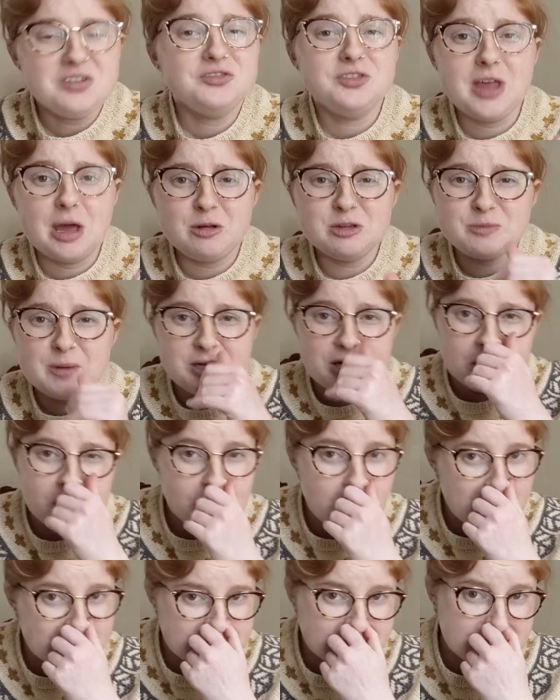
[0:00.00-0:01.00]
So that was my
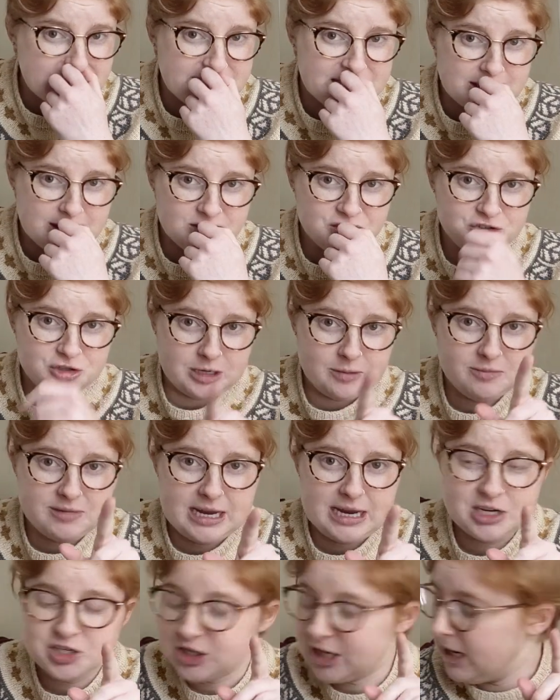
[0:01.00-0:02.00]
curiosity stream
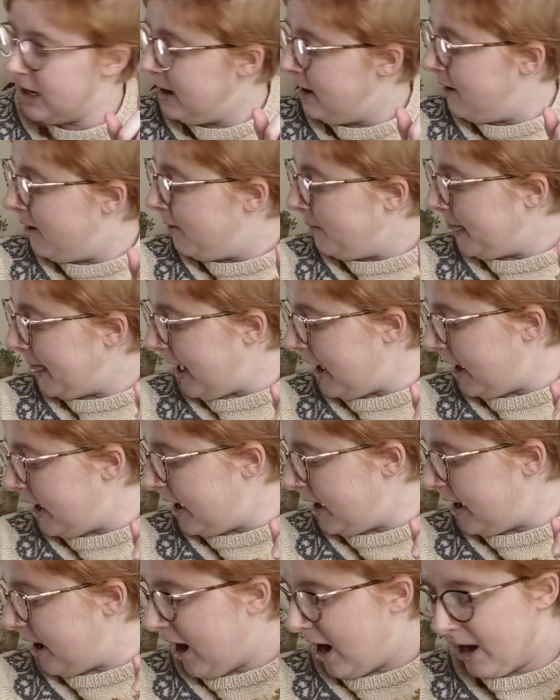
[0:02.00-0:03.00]
tangent.
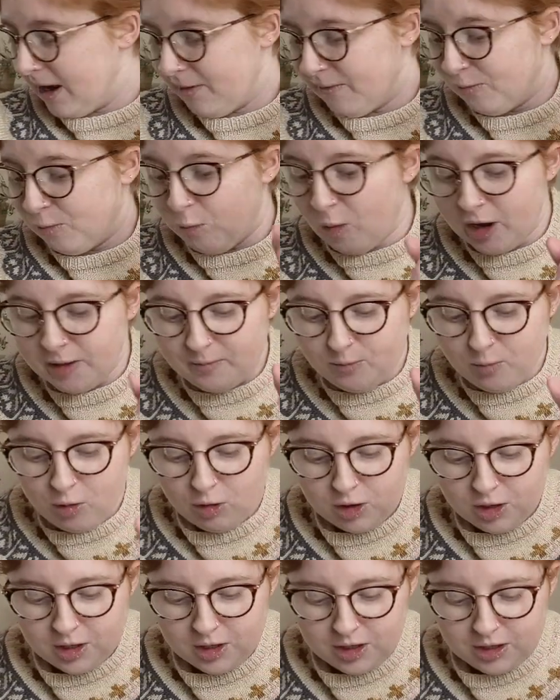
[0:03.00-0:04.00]
I have one
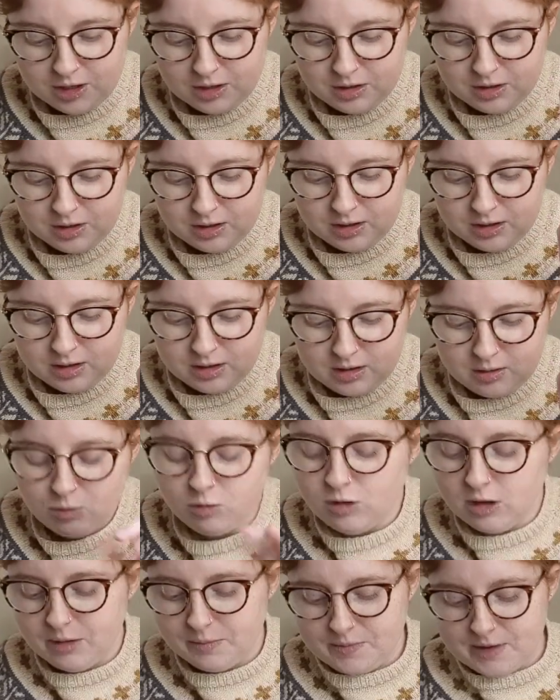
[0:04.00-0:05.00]
more.
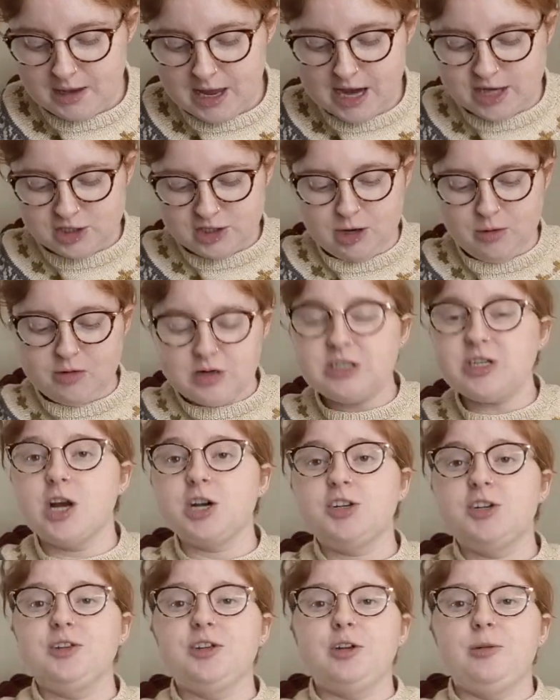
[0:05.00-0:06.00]
Well, actually, I want to
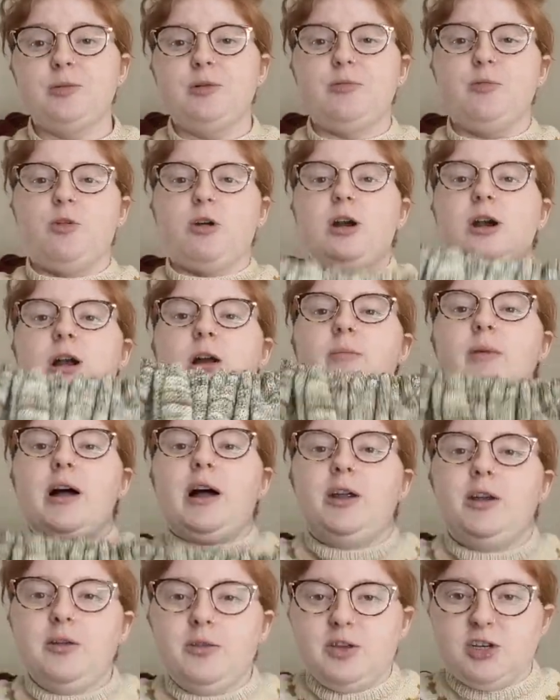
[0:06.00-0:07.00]
talk to you a little bit more
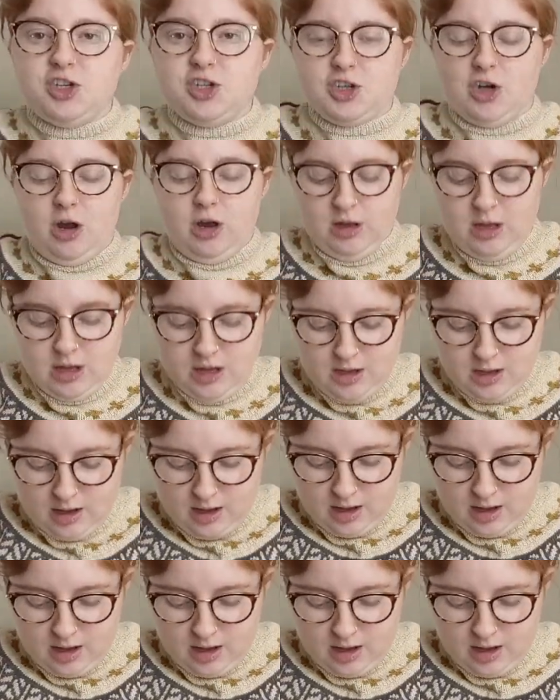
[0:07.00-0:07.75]
about this shawl.